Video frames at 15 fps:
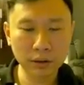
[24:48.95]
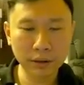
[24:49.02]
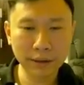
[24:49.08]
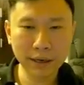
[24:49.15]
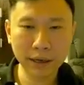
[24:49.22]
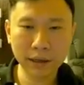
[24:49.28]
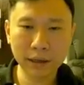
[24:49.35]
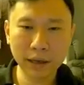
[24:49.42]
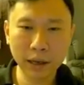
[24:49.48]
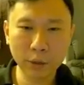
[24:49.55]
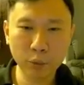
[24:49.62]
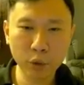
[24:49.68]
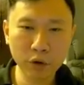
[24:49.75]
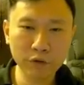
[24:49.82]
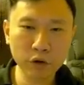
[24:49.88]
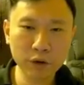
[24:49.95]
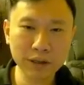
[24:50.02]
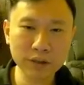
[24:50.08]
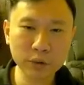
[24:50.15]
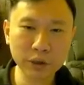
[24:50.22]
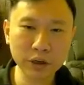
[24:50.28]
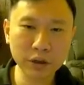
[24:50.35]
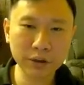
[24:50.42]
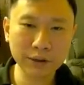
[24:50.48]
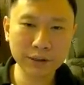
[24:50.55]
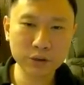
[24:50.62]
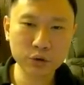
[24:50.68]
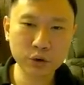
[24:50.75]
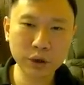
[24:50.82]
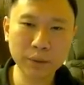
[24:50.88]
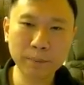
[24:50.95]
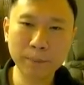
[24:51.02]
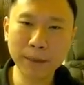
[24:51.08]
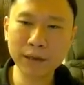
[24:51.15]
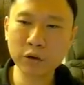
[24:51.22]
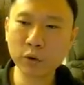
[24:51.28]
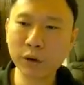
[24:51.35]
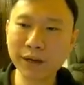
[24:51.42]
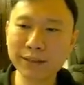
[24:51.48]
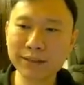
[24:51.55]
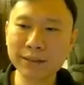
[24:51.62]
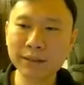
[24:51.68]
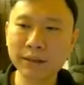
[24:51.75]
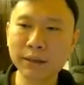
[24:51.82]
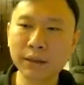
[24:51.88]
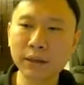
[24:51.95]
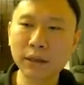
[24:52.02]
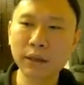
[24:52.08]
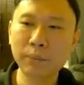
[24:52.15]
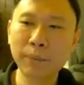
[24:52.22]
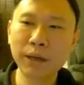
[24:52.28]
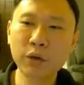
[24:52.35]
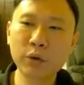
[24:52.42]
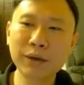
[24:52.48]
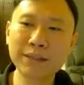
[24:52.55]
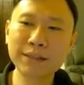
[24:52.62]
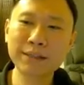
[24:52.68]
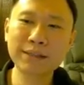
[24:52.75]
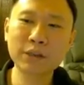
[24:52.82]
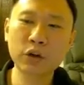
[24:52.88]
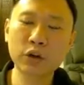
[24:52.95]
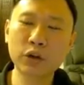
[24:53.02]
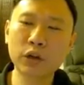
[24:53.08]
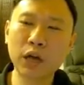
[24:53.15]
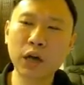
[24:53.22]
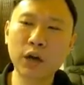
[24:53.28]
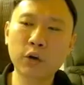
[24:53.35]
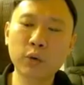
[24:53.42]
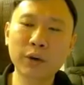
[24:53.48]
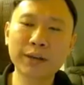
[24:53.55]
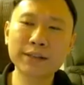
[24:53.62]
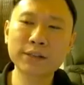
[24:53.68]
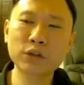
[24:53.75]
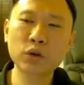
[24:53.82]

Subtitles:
Yeah, we'll focus only on these three. Main quest is your quest.